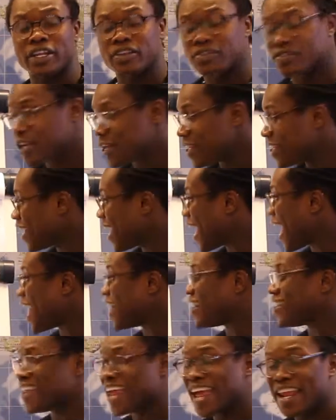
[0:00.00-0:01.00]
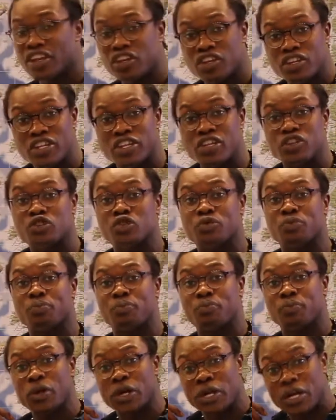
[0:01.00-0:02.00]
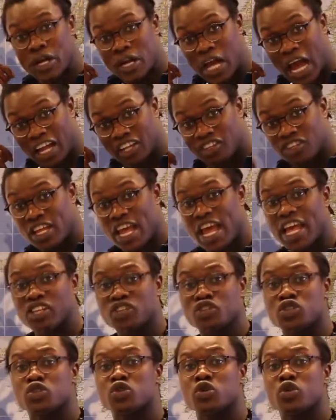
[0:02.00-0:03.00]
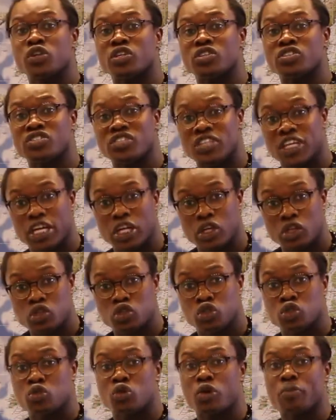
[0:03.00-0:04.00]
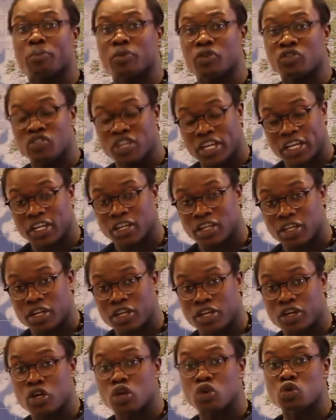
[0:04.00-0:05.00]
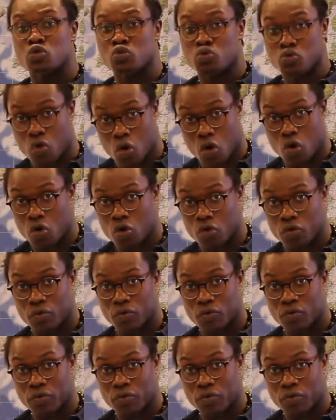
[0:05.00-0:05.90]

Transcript: anything, and then you need to attach certain skills to a particular role.